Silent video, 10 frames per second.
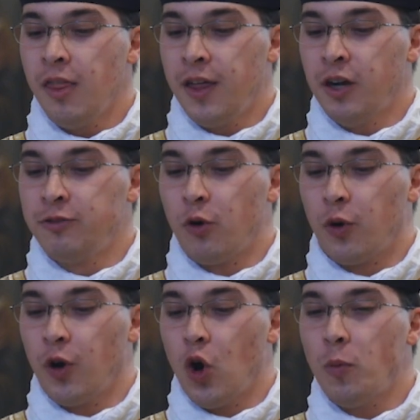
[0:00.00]

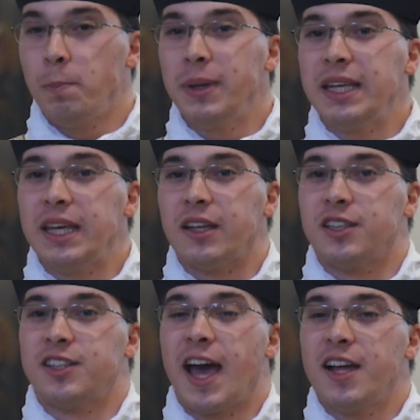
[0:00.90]
Therefore,
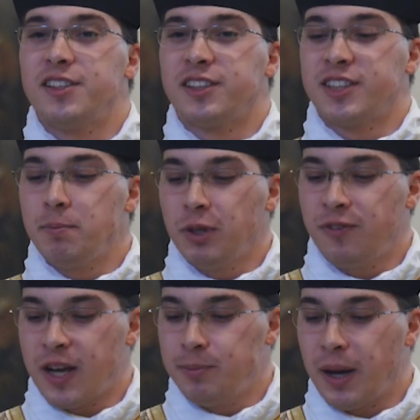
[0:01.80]
obedience, as
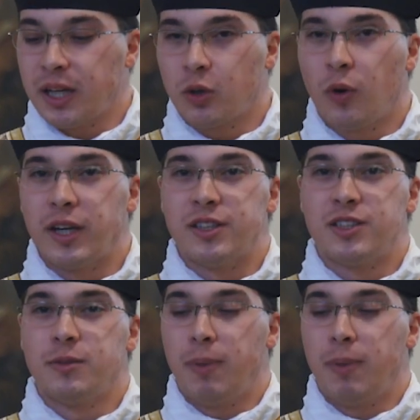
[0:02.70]
exemplified by Christ,